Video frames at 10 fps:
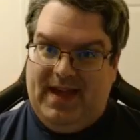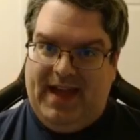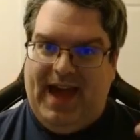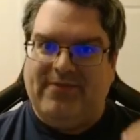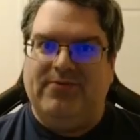
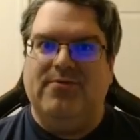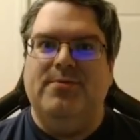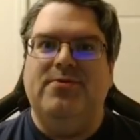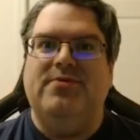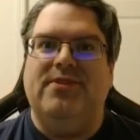I haven't
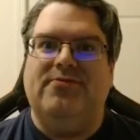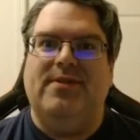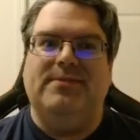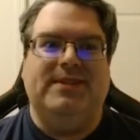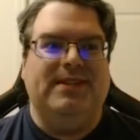removed it
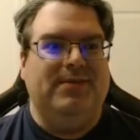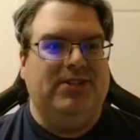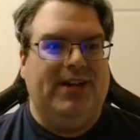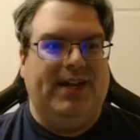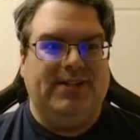from this
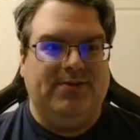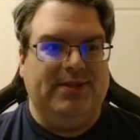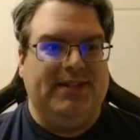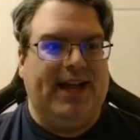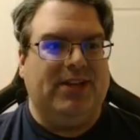image yet, so
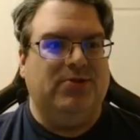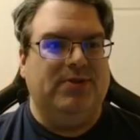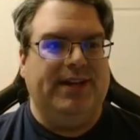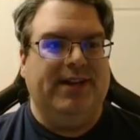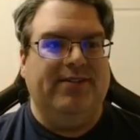it's
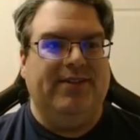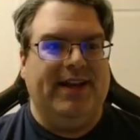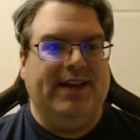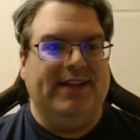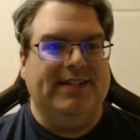actually here and
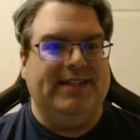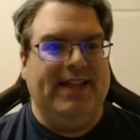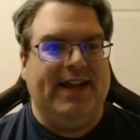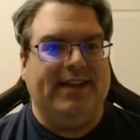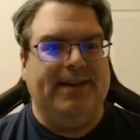I can
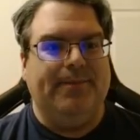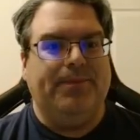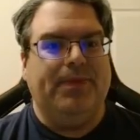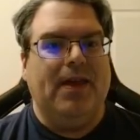select it.